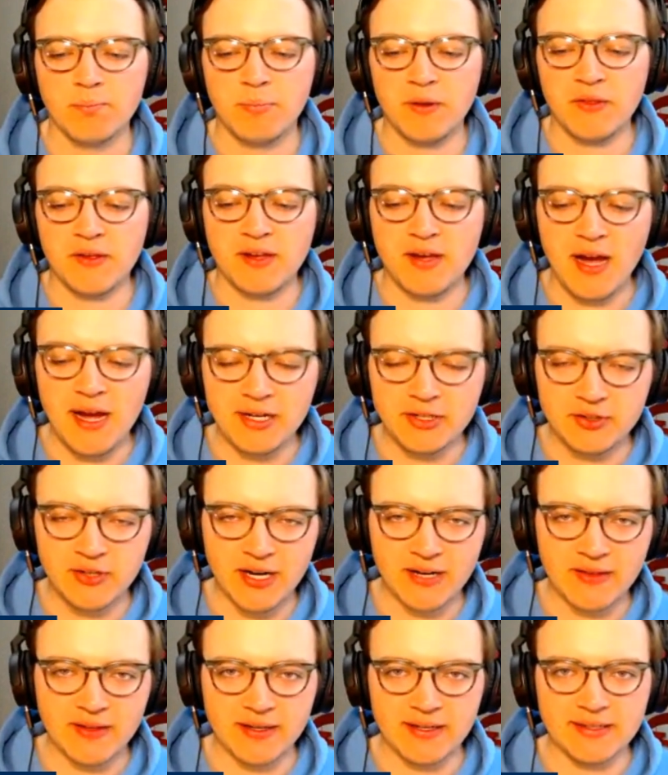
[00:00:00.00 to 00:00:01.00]
But the
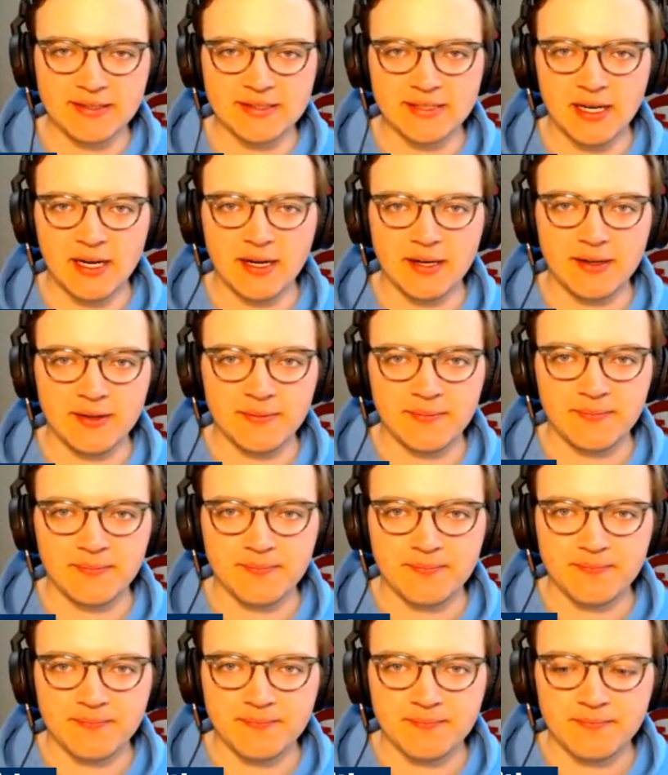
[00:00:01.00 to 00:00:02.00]
contract that he signed,
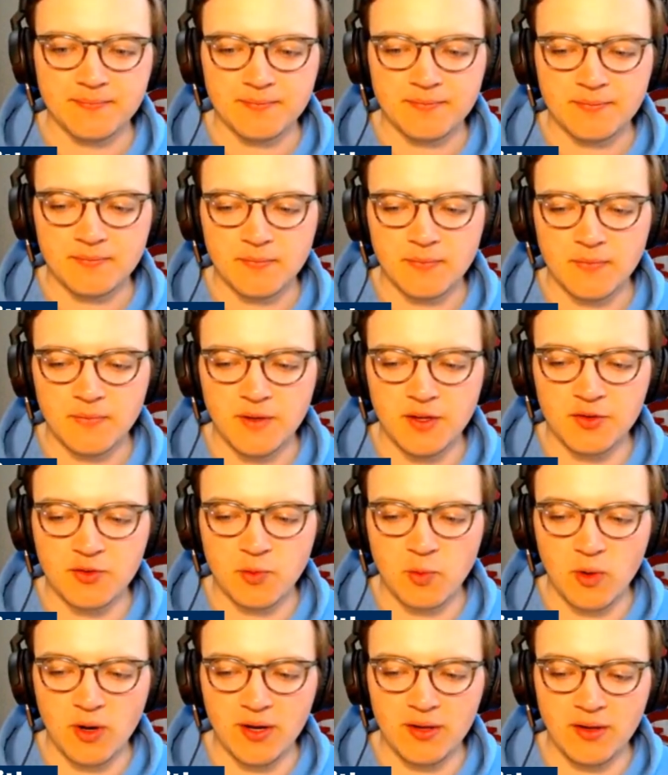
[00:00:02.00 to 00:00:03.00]

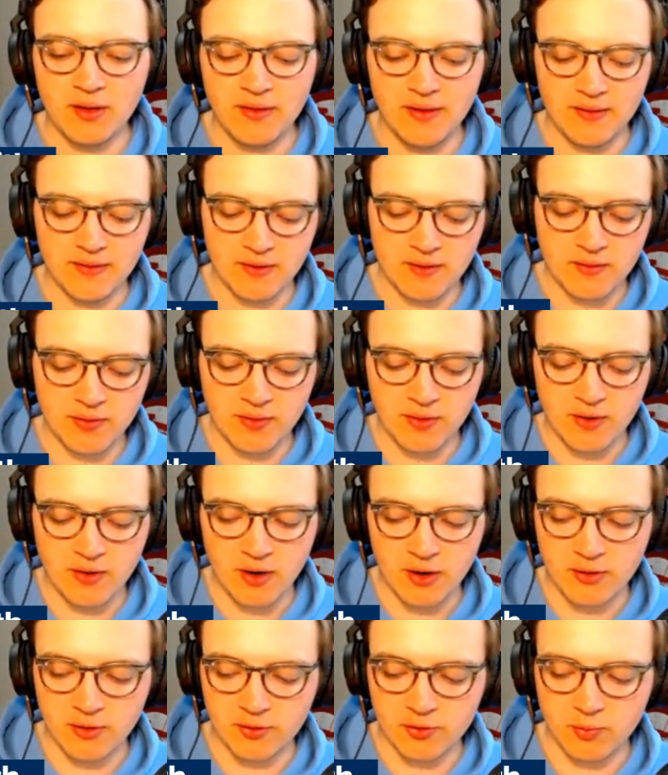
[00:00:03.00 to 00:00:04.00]
it's one that the
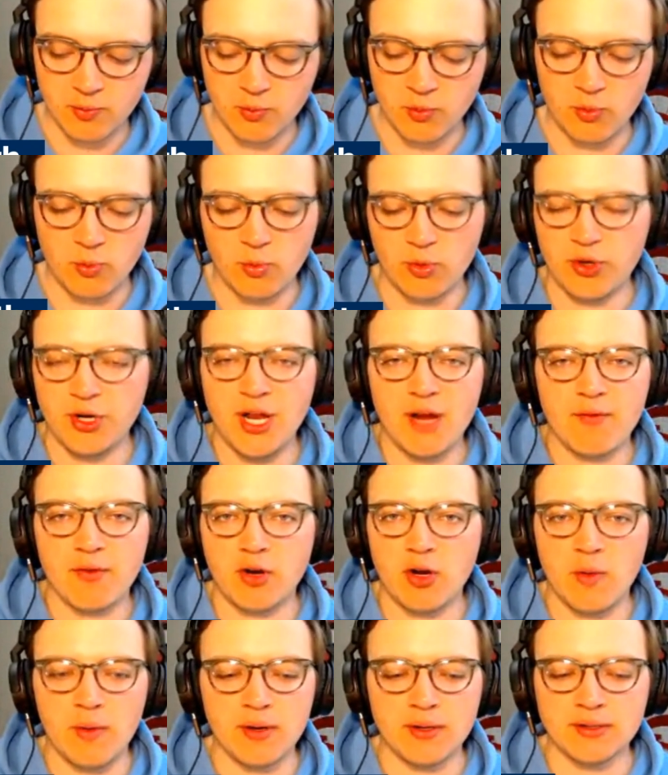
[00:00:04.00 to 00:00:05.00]
Cardinals were
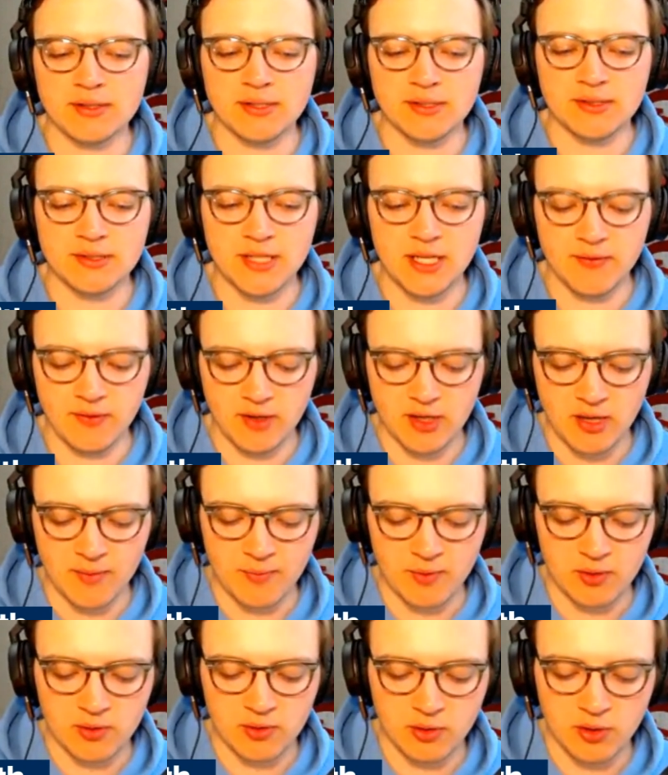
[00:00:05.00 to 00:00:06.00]
never going to even
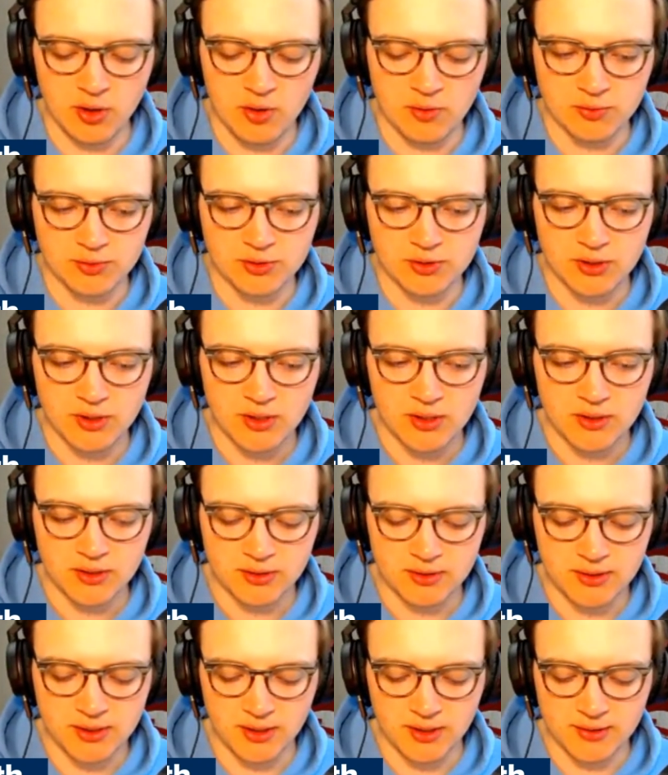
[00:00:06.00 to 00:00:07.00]
come close
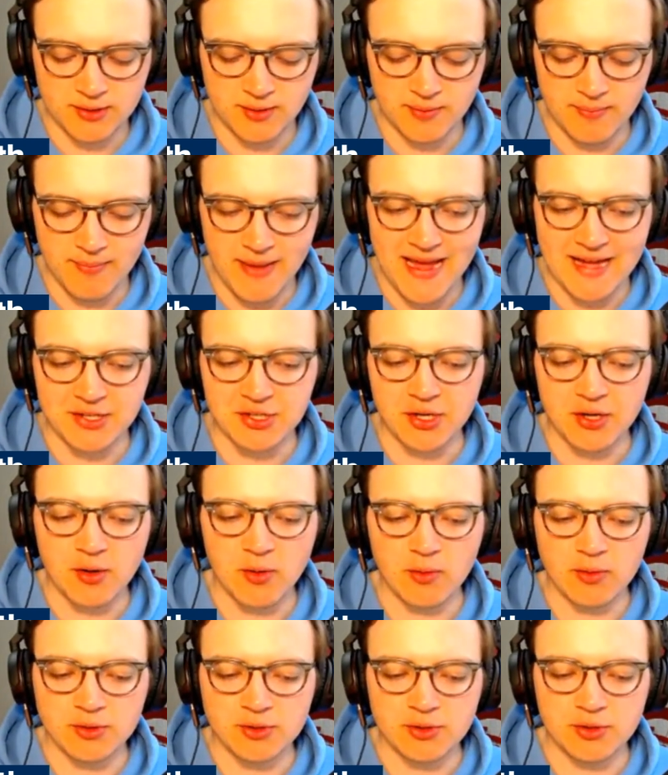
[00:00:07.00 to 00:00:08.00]
to matching
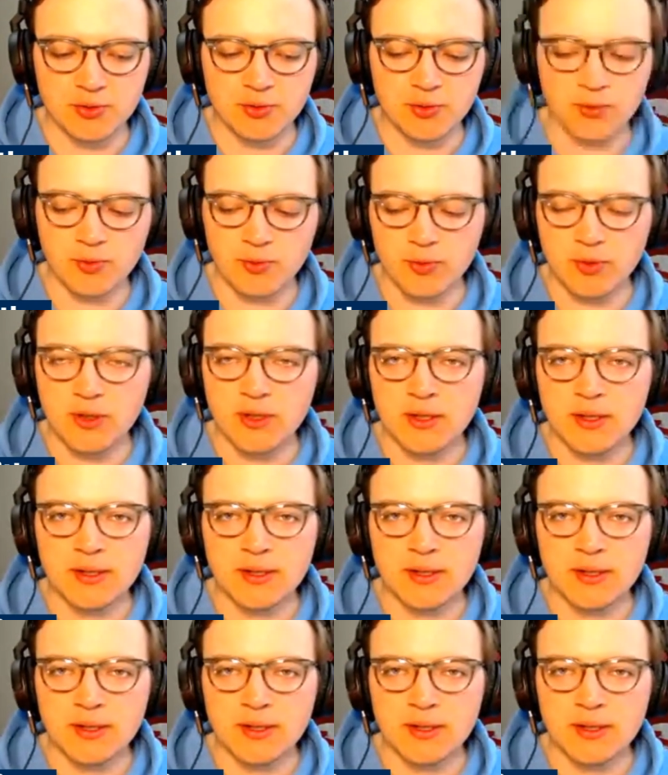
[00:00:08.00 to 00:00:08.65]
or to